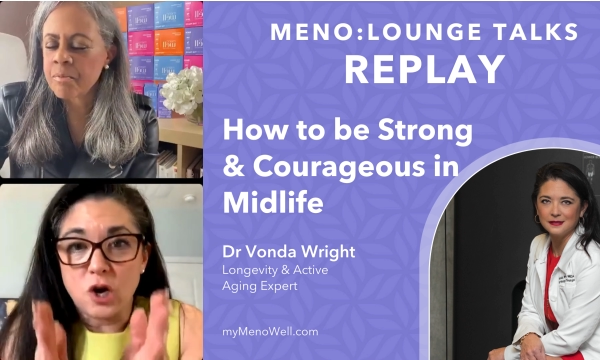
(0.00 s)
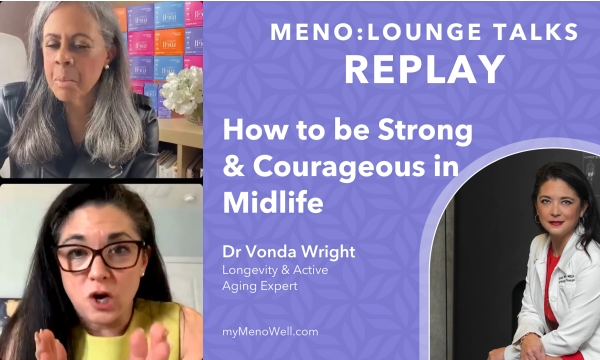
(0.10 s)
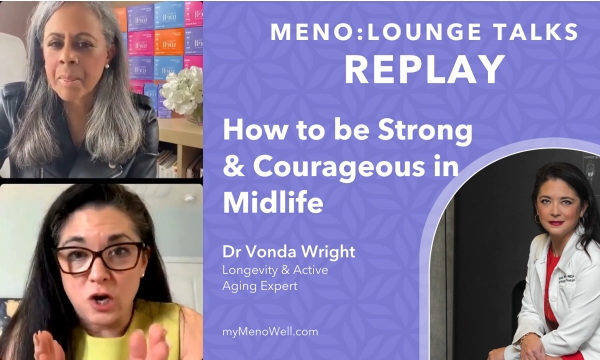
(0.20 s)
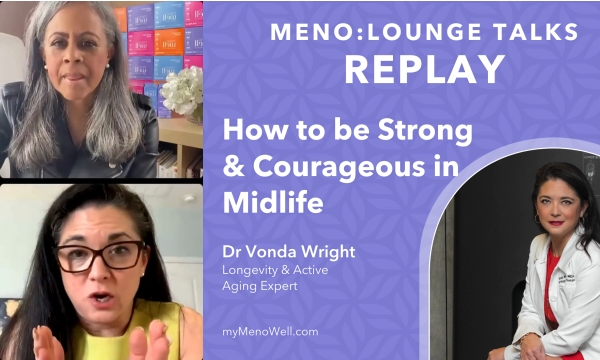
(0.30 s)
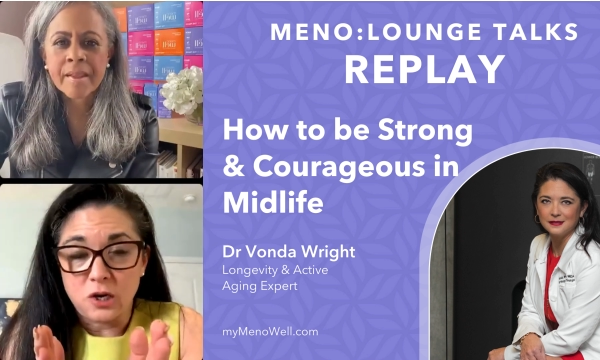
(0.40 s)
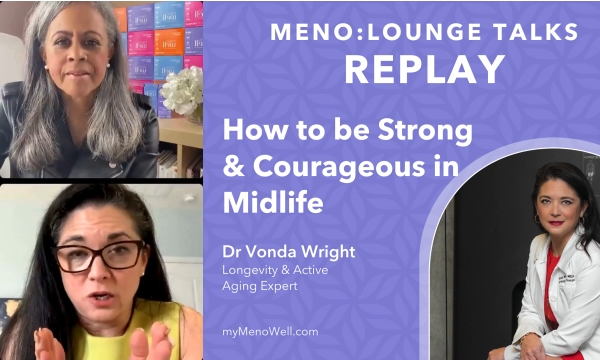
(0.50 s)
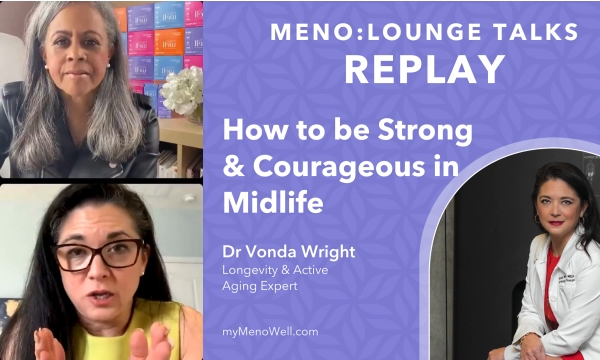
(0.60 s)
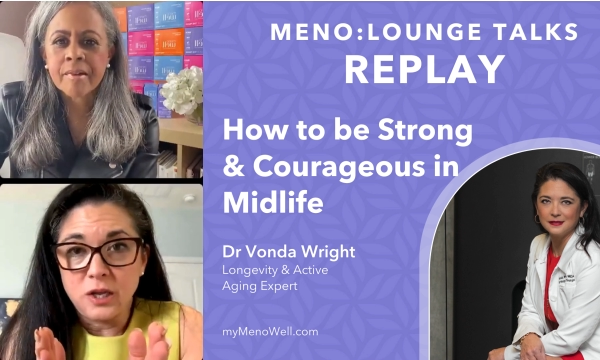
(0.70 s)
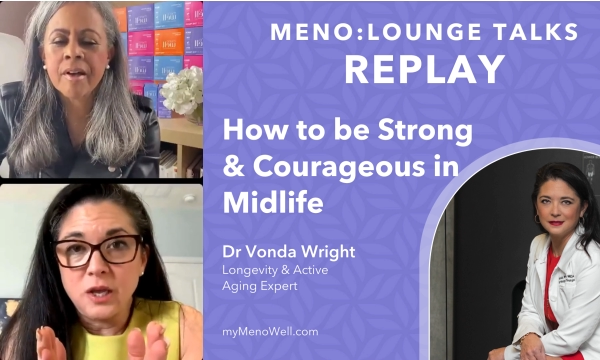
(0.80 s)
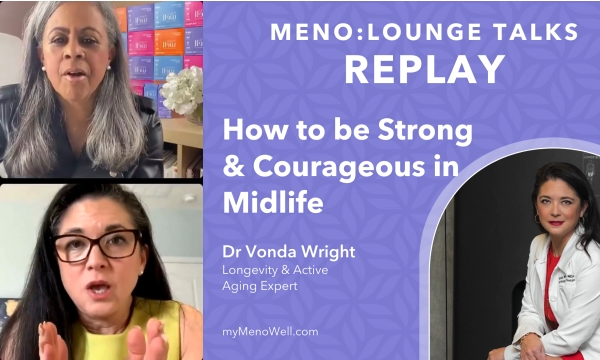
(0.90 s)
Speaker 1: Oh,
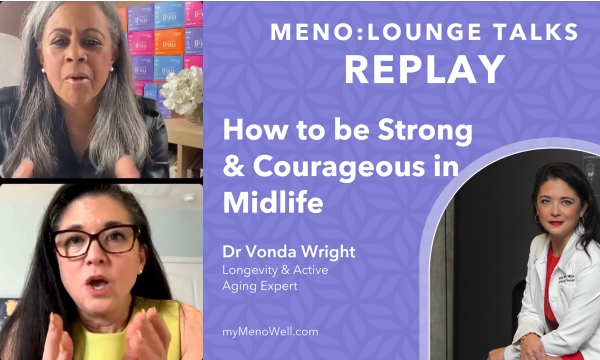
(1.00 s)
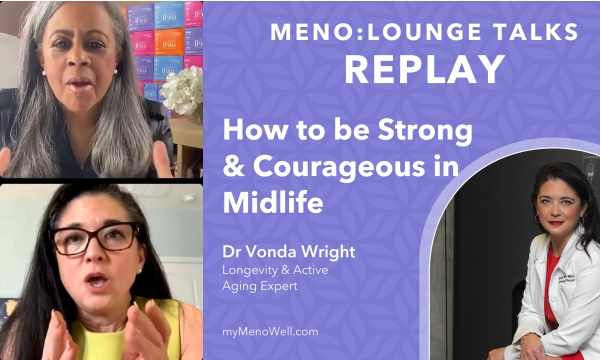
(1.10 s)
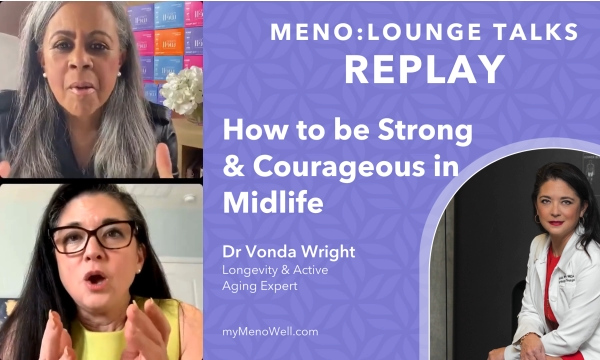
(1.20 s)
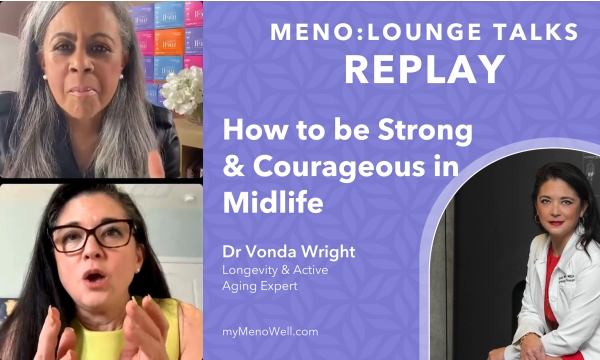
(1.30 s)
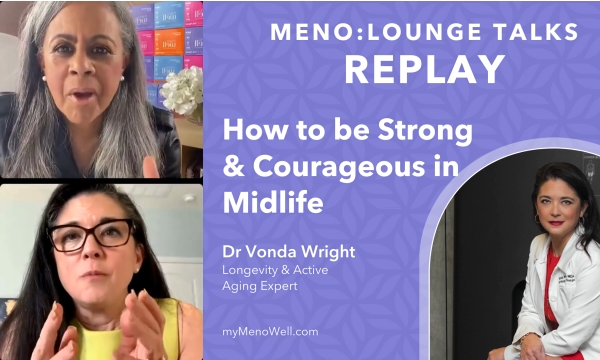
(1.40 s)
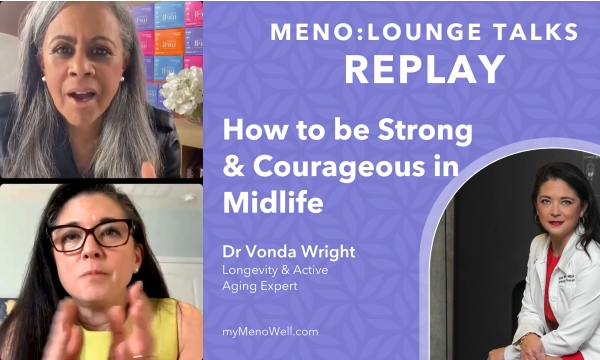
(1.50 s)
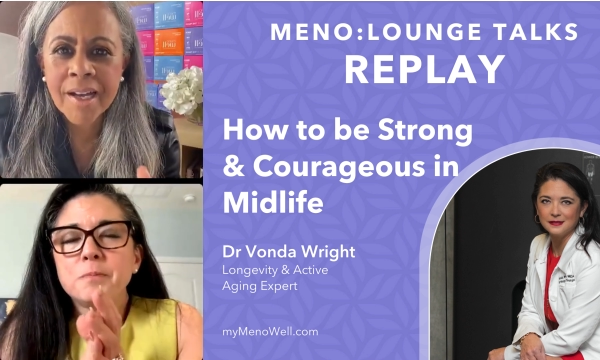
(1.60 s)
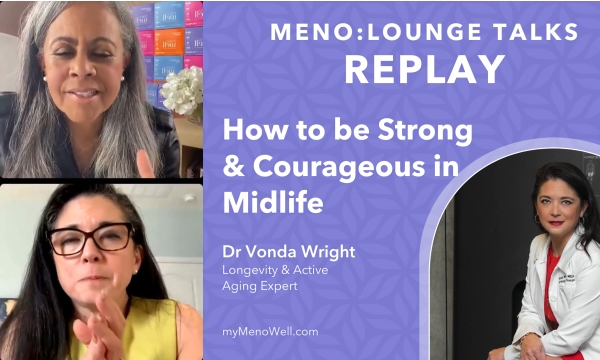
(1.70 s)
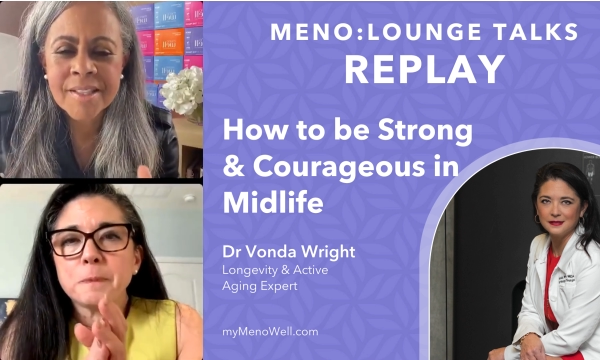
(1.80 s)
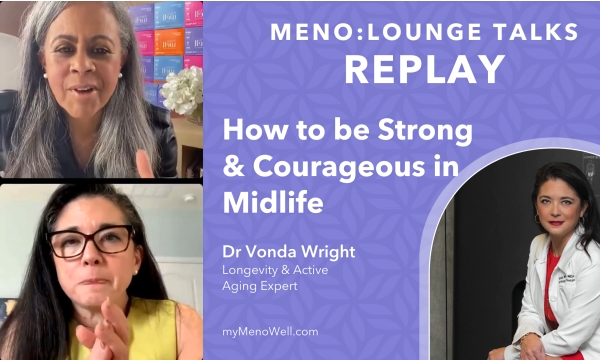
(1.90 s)

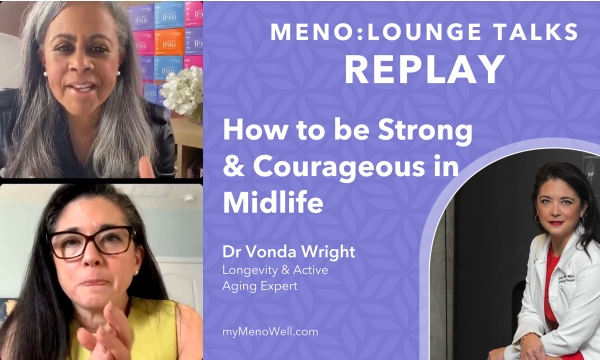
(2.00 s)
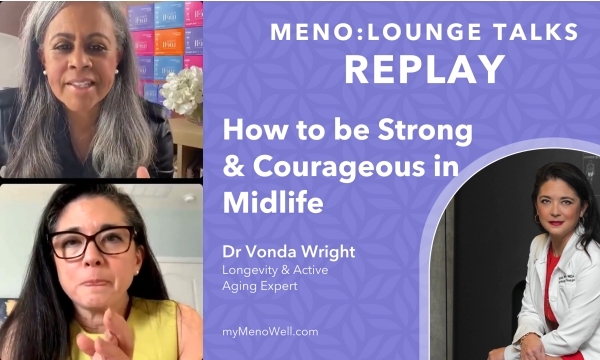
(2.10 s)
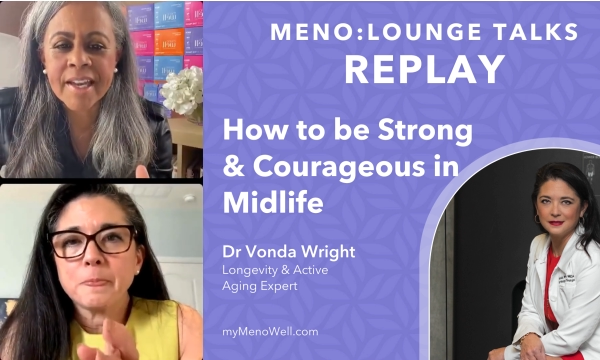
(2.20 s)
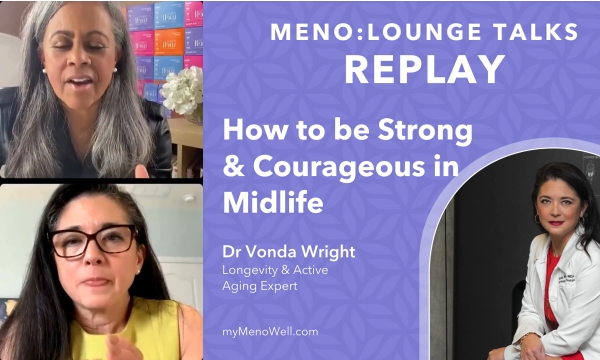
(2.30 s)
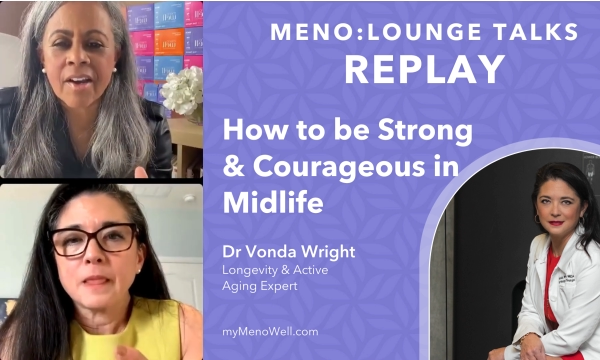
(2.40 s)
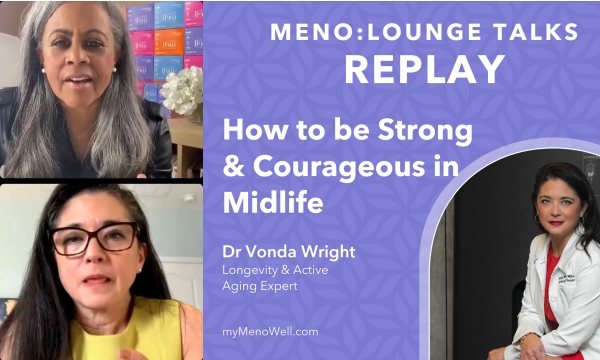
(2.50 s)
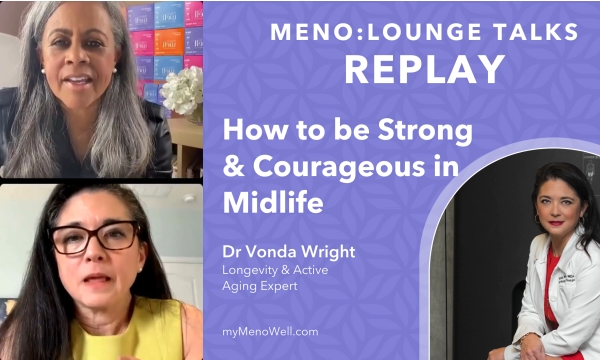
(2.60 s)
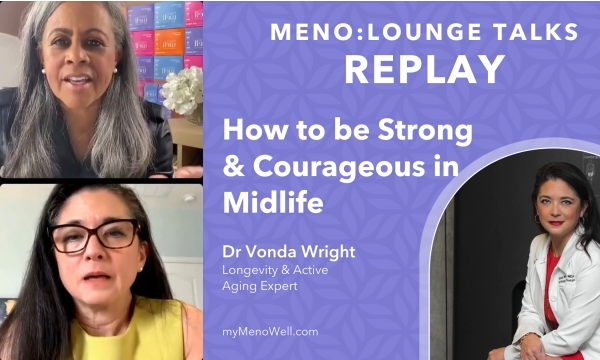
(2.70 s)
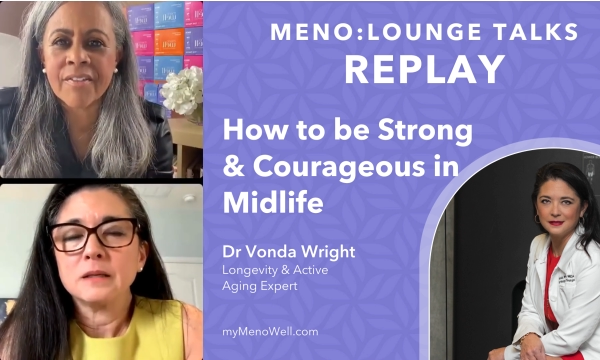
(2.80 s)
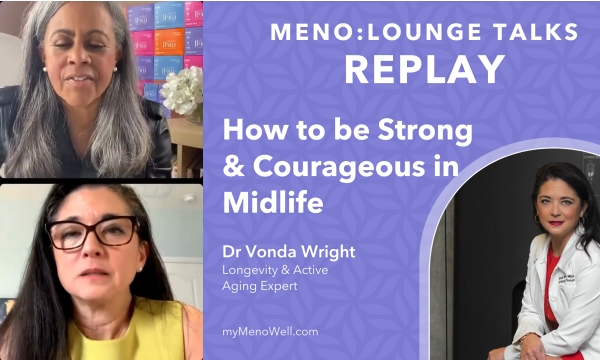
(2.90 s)
pause
Speaker 2: right there
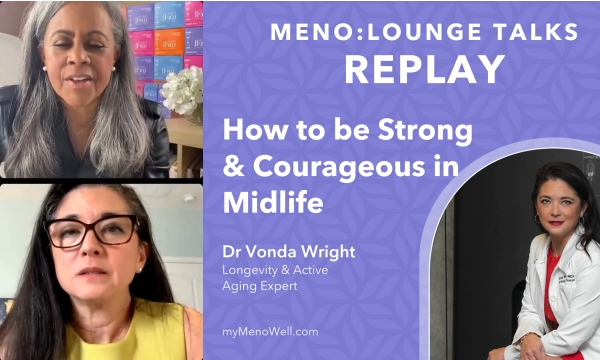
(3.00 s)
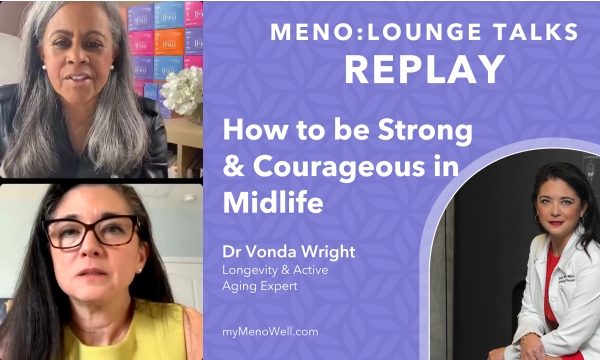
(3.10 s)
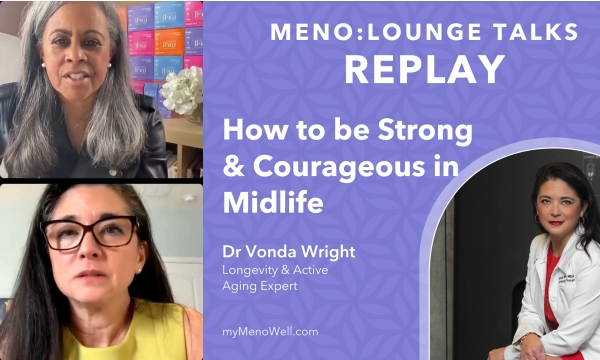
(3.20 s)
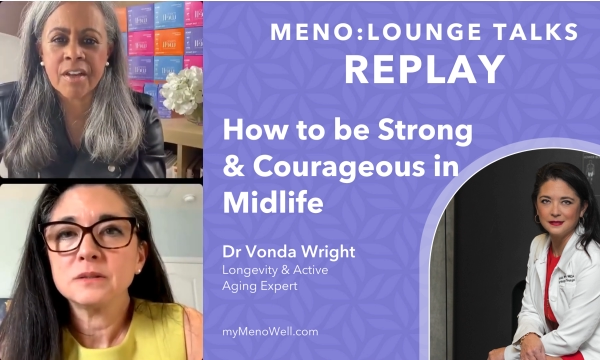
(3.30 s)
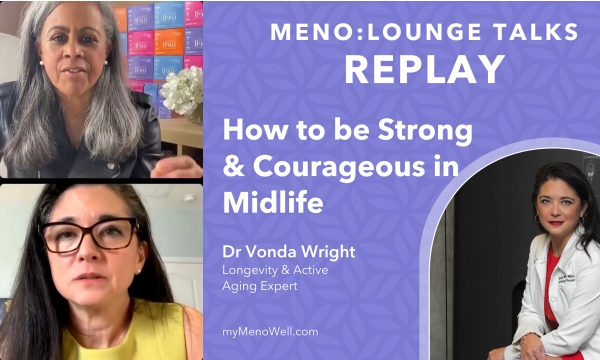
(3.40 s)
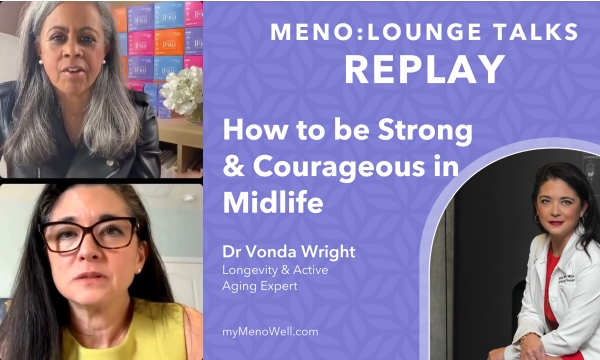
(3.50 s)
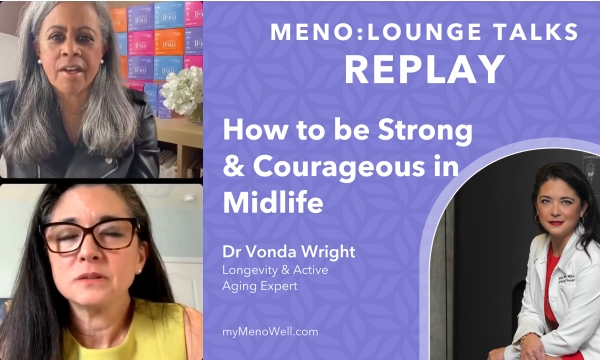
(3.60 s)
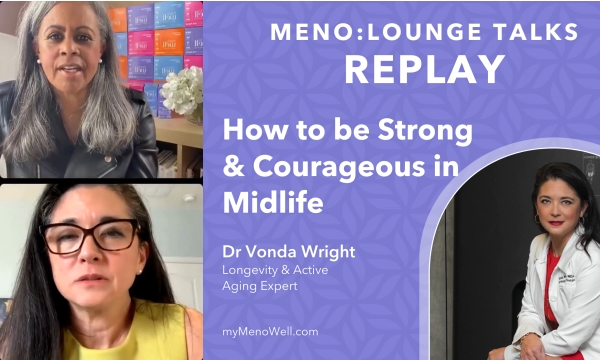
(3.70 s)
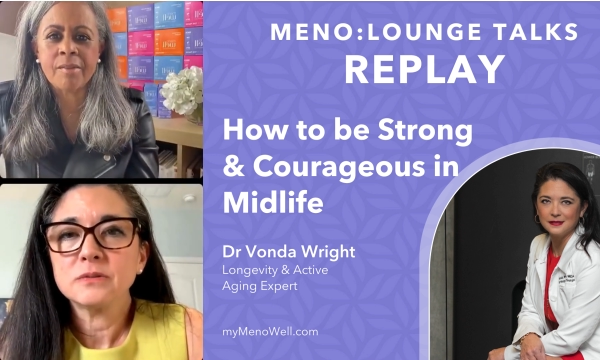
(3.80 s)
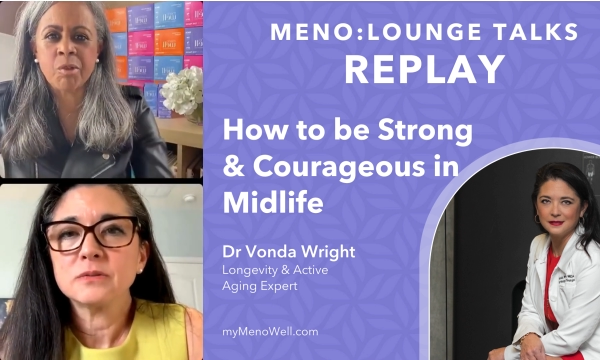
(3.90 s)
give yourself
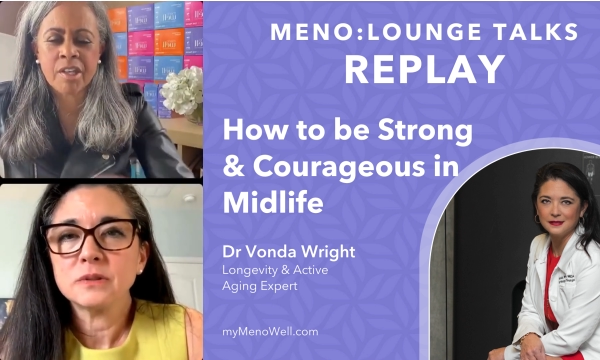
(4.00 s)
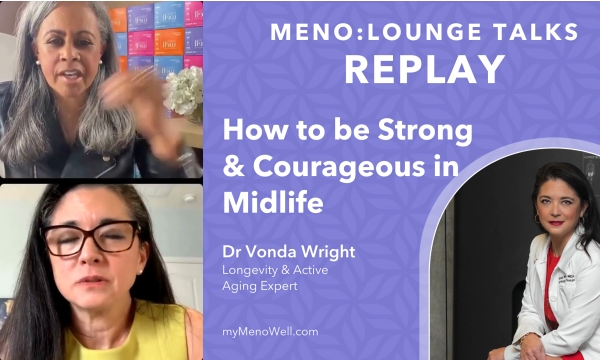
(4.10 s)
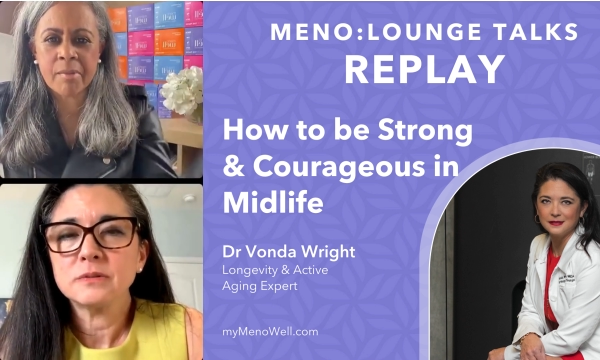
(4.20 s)
credit we're talking